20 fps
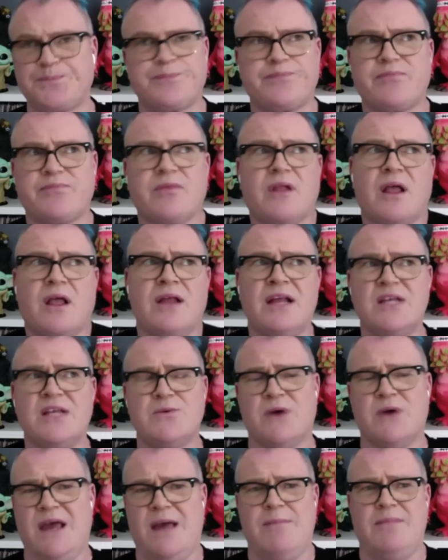And that's where I
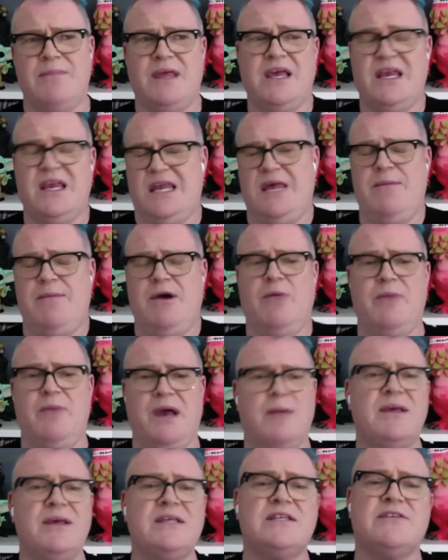am. They can email me. I'm
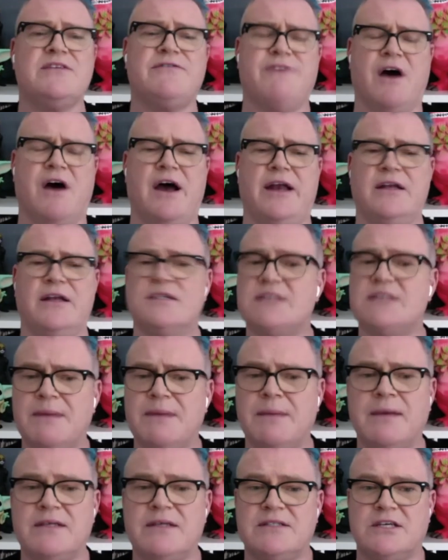easy to find. Send me a
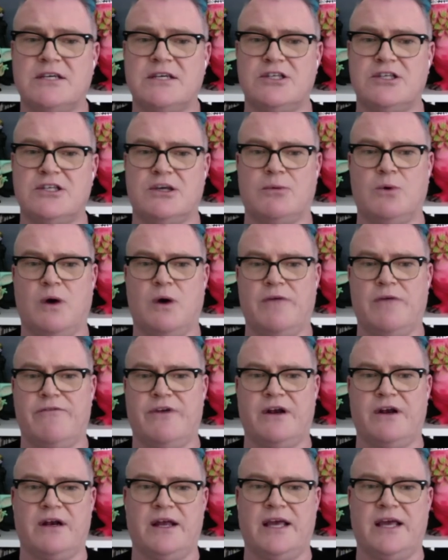message. I'm quite
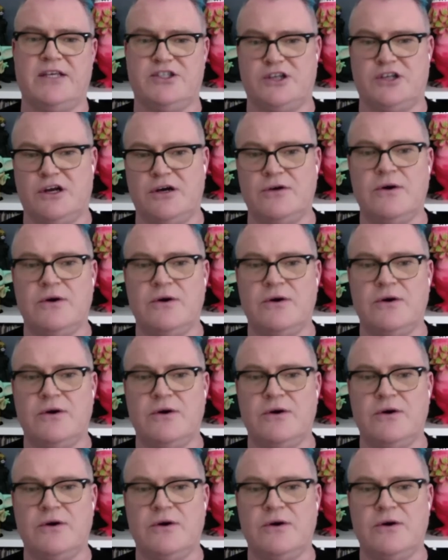friendly, as you know.